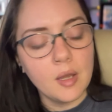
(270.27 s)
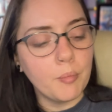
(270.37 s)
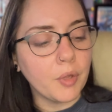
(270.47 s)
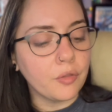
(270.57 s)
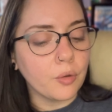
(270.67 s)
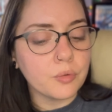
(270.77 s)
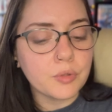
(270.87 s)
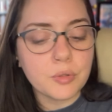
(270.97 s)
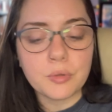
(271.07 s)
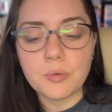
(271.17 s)
But those
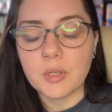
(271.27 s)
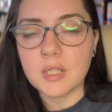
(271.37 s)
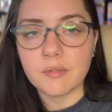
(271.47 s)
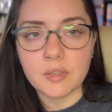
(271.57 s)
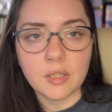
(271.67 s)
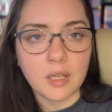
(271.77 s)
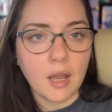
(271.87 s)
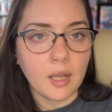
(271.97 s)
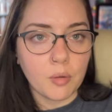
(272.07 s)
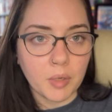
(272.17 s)
2 are definitely
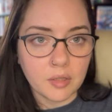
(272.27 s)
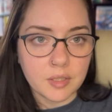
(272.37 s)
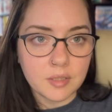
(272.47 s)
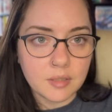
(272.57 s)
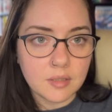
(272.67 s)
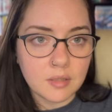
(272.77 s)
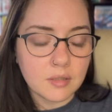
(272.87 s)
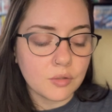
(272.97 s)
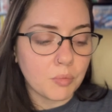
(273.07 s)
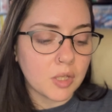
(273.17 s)
high on my list
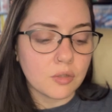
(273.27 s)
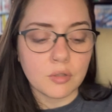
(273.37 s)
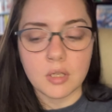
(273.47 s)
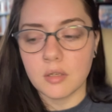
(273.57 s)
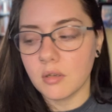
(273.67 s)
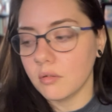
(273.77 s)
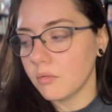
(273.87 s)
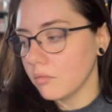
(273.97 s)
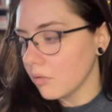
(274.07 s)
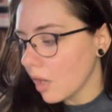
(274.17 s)
to make sure that
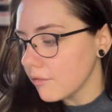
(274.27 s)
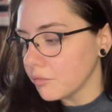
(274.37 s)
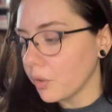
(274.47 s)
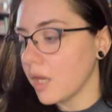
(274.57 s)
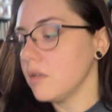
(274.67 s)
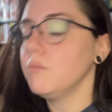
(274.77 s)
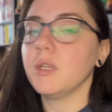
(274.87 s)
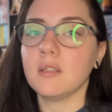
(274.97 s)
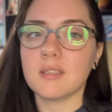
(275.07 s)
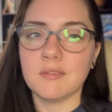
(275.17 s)
I've read,
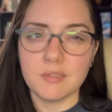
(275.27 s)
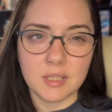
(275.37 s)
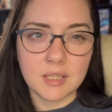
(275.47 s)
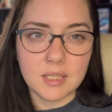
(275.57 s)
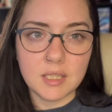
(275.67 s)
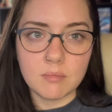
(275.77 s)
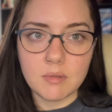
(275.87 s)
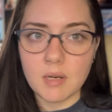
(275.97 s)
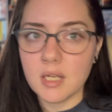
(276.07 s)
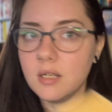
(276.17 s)
because I feel like they need to be
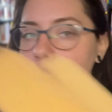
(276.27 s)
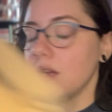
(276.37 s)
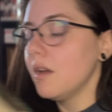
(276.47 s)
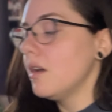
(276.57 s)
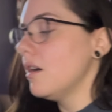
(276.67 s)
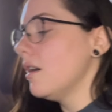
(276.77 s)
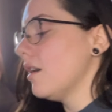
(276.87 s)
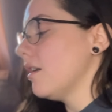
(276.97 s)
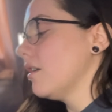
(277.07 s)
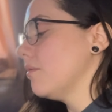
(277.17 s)
read.
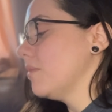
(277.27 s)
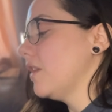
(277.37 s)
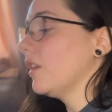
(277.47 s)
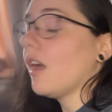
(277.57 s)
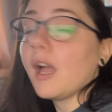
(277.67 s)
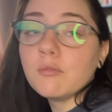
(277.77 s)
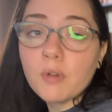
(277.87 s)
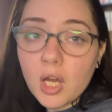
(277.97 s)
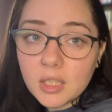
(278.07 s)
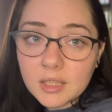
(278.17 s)
And then
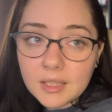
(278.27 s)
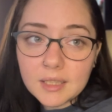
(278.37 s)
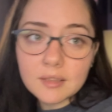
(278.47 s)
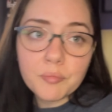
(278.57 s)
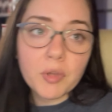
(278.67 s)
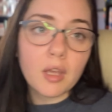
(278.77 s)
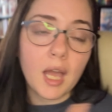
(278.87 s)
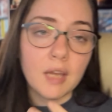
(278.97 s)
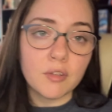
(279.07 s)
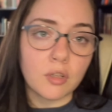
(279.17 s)
ironically, I
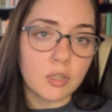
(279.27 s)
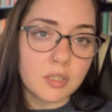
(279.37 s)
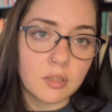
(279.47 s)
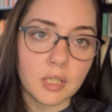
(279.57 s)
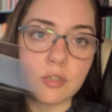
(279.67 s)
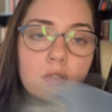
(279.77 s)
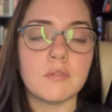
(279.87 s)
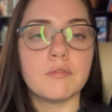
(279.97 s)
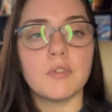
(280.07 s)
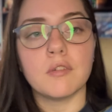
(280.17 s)
have a large collection
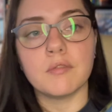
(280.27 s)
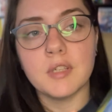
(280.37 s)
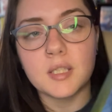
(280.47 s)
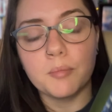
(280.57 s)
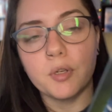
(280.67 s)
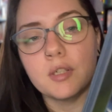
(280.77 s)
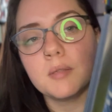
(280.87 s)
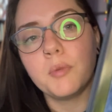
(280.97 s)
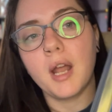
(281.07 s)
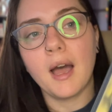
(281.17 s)
of his books,
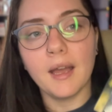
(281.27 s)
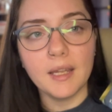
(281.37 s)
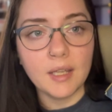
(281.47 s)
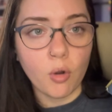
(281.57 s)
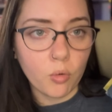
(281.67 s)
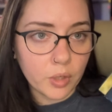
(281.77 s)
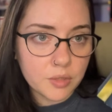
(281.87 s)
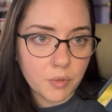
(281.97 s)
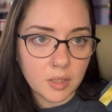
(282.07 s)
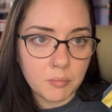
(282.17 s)
but I always
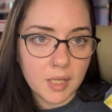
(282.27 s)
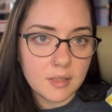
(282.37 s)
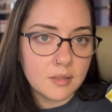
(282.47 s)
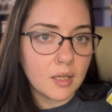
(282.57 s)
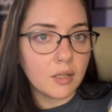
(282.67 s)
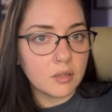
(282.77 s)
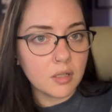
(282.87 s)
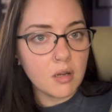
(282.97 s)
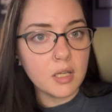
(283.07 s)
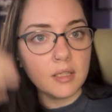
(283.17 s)
recommend
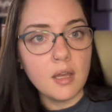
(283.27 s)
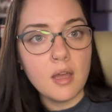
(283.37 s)
Aragon.